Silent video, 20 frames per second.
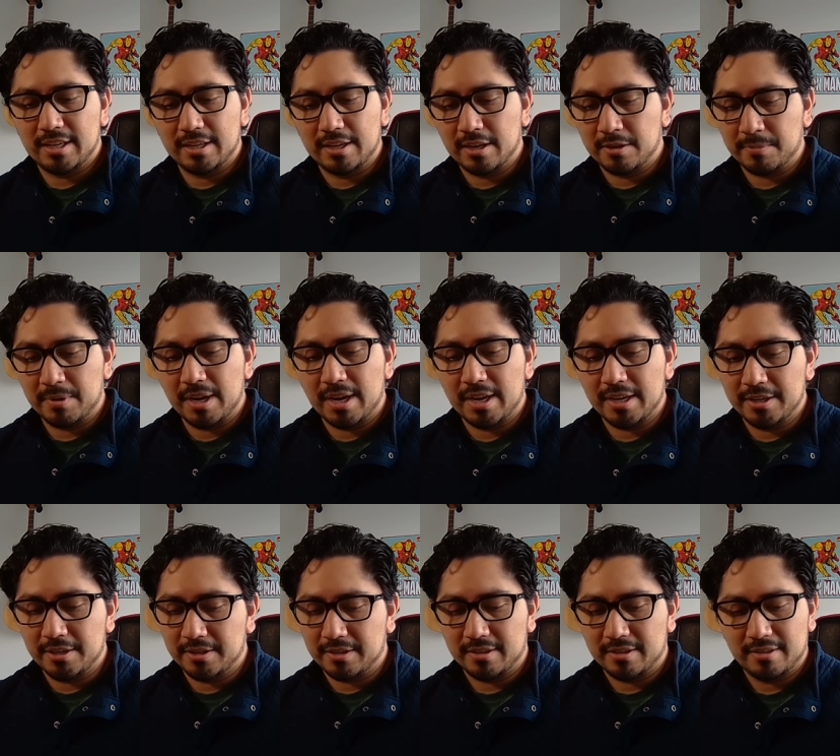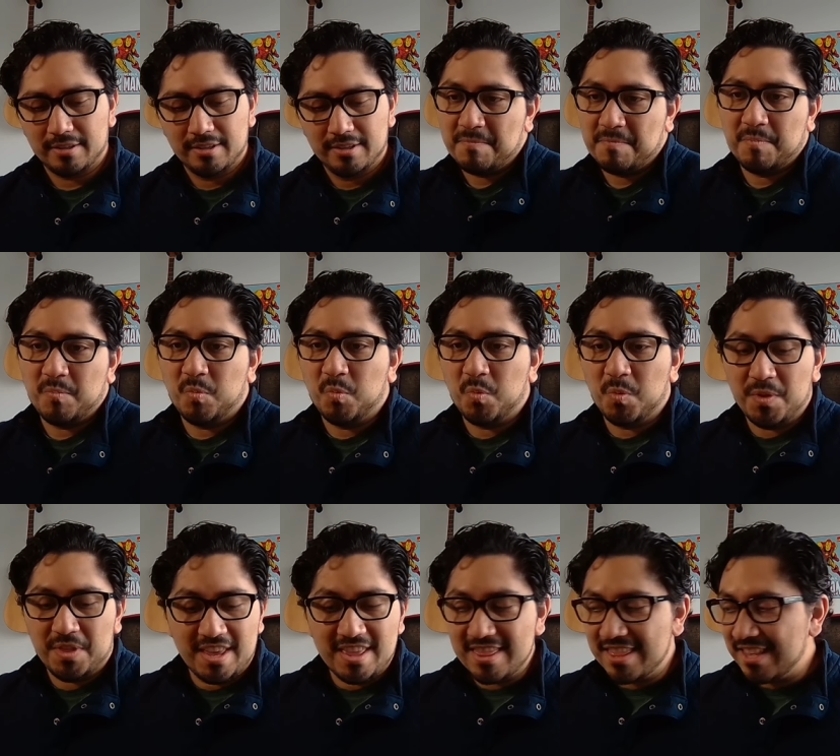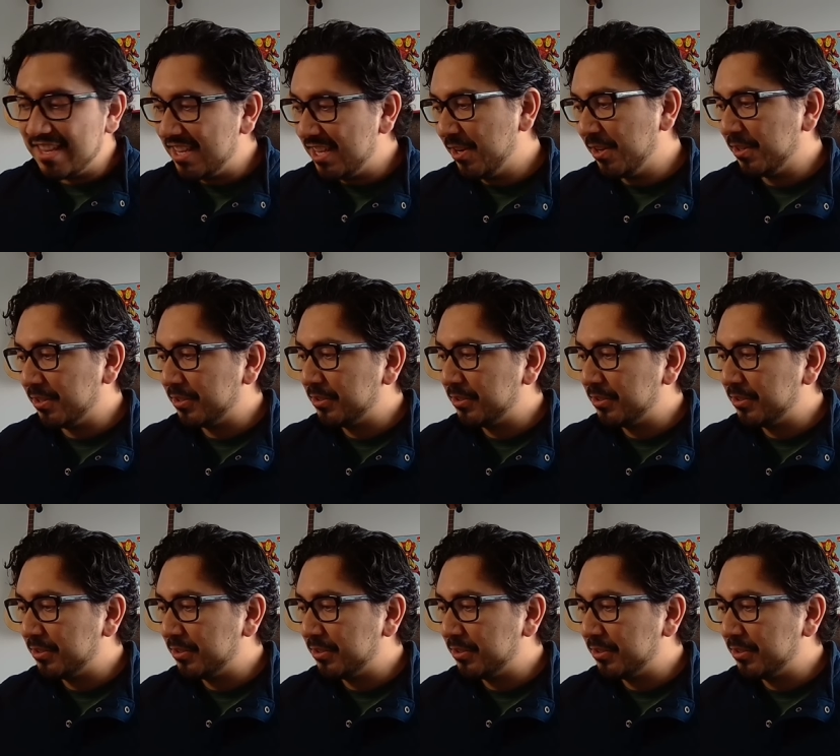got rehired within the year.